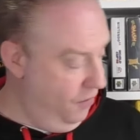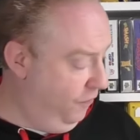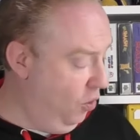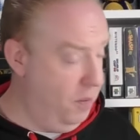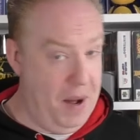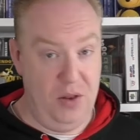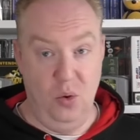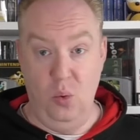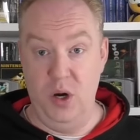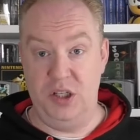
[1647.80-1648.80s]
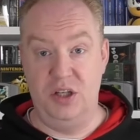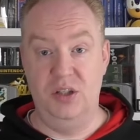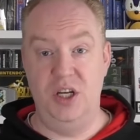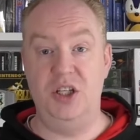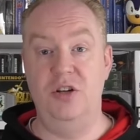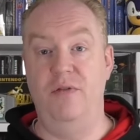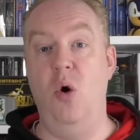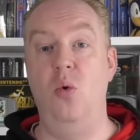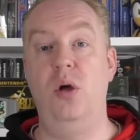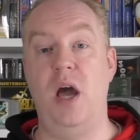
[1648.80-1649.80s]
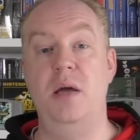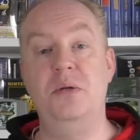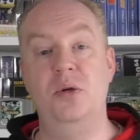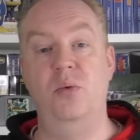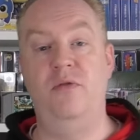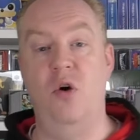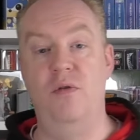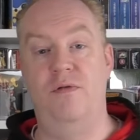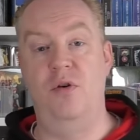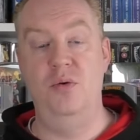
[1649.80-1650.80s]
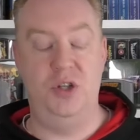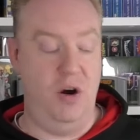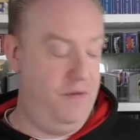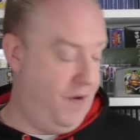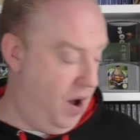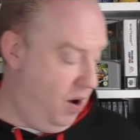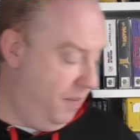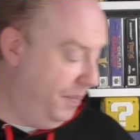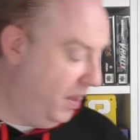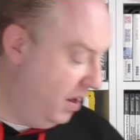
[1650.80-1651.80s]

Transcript: for the bundle, which consists of all the games that we've gone through so far.